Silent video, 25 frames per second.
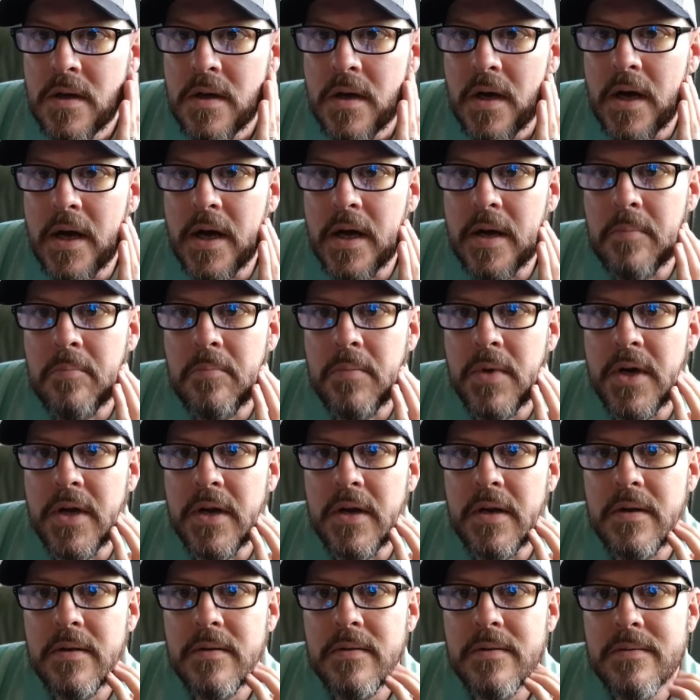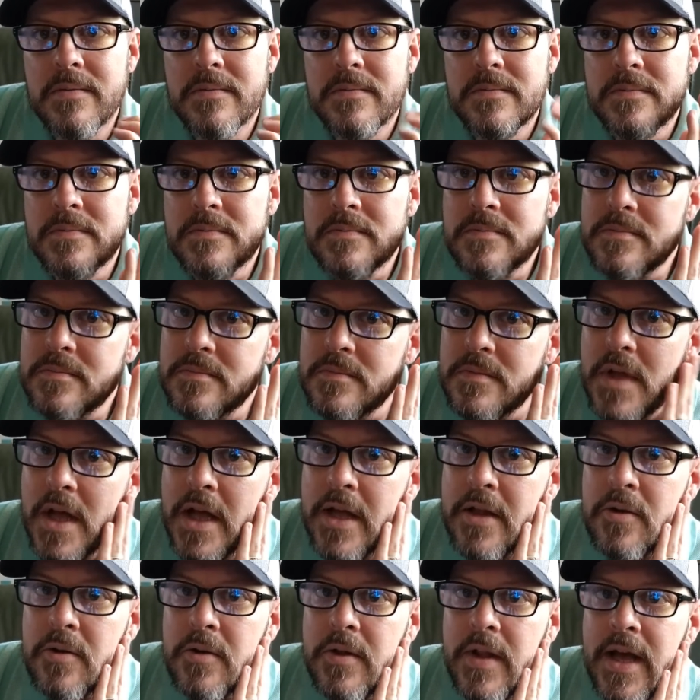But
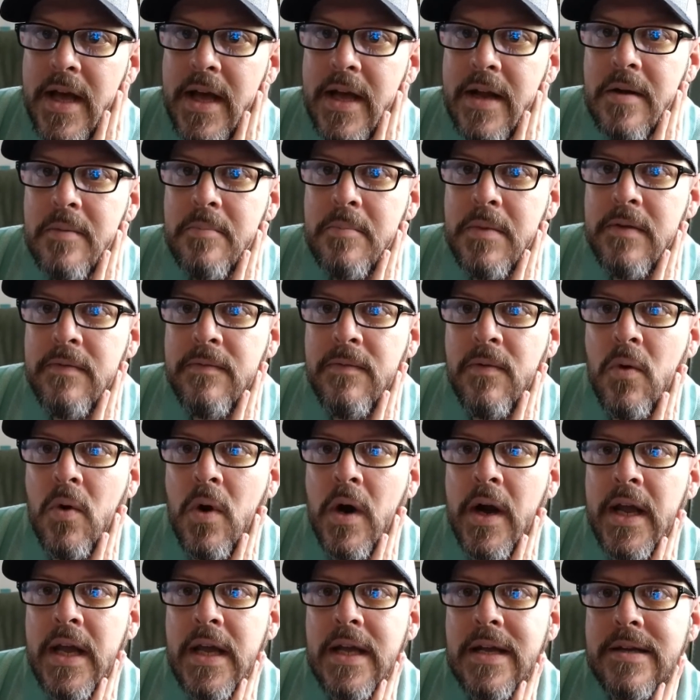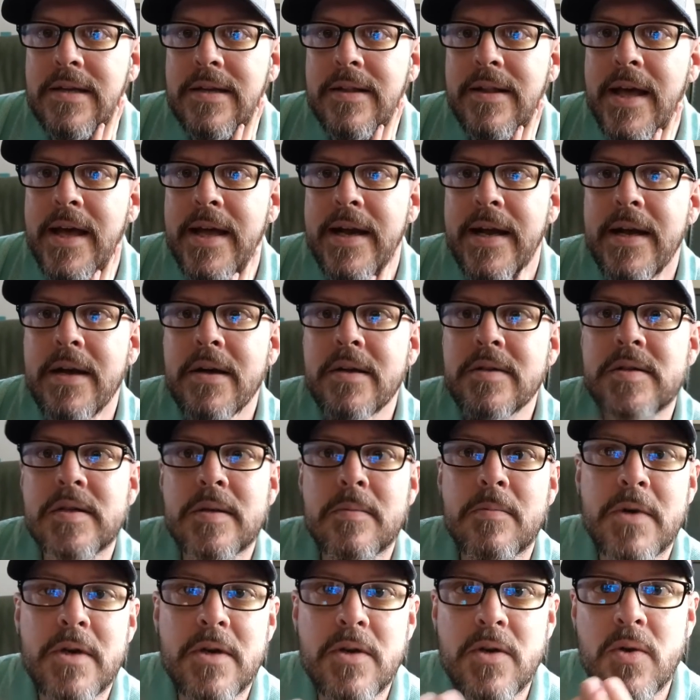other than that, before I get to that house,
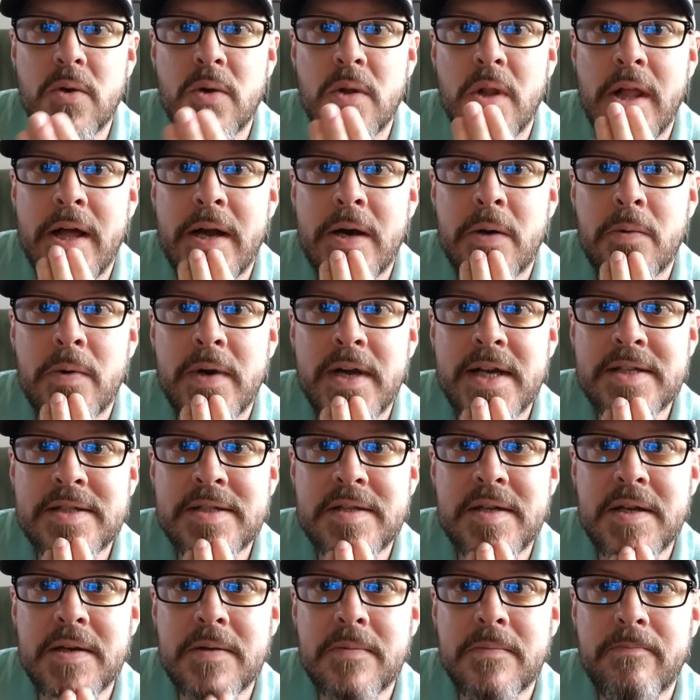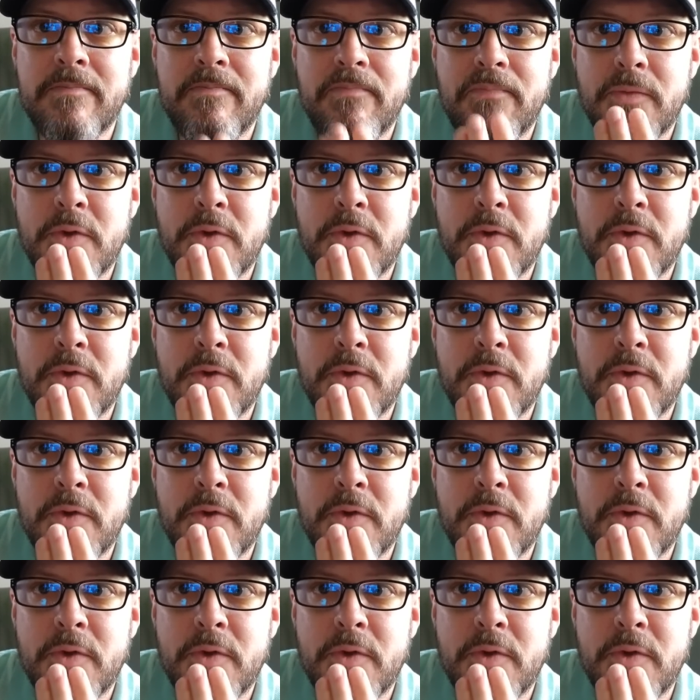I'm going to do a lot of resting,